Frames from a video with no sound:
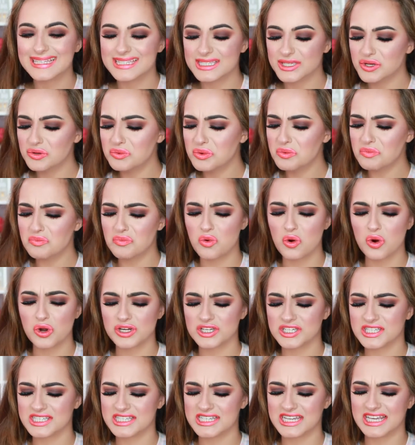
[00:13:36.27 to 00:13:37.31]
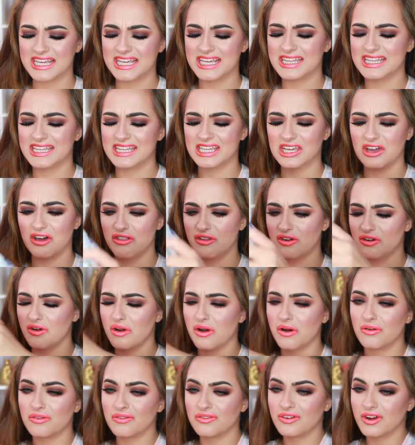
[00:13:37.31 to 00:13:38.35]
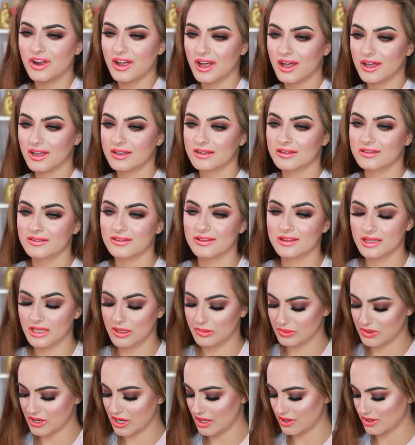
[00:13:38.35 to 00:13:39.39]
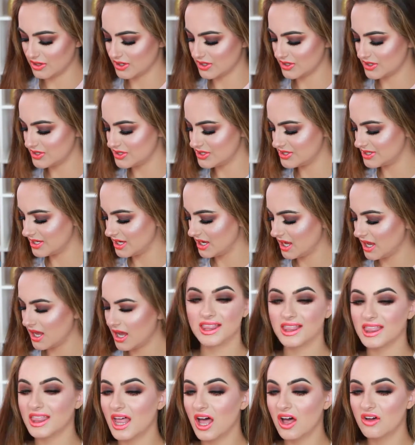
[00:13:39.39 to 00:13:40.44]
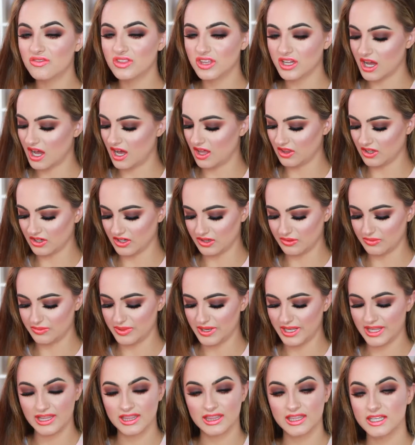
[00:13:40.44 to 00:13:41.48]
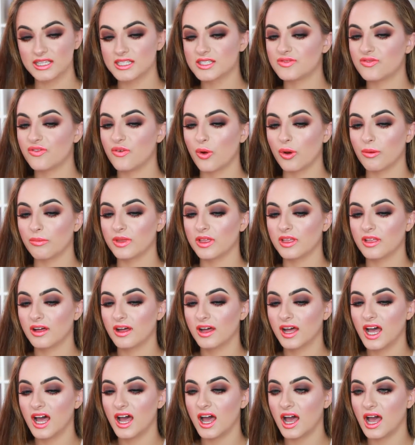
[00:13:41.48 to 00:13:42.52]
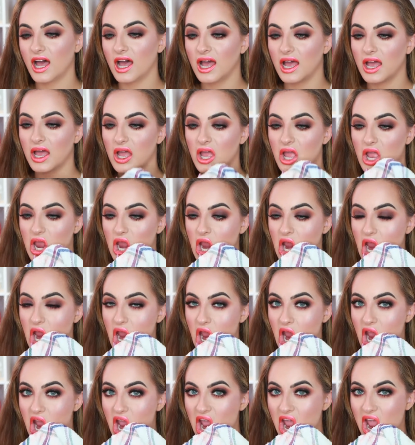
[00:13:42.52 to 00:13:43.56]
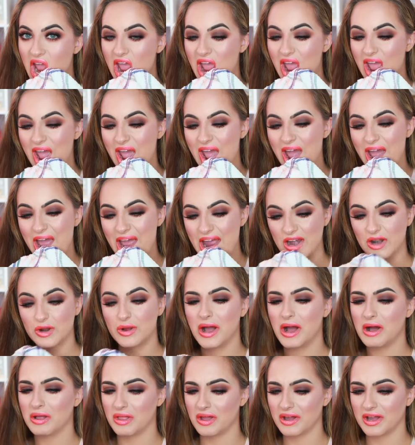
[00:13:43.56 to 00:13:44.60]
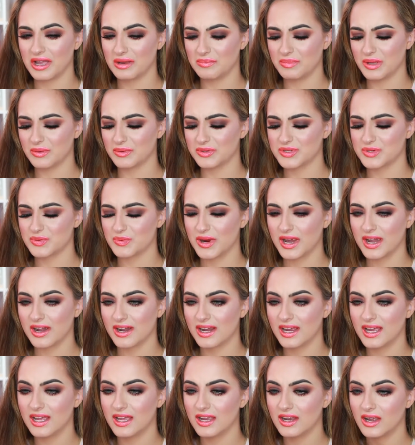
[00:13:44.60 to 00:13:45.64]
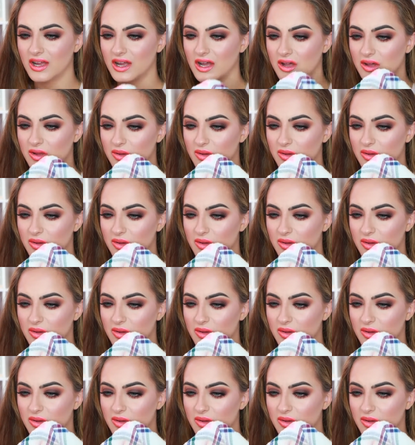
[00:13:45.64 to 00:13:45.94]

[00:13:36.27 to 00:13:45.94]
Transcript: It's a little bit more sticky than the other Ofra lip colors. I love the color, but this formula, I don't know how long I'd be able to wear it.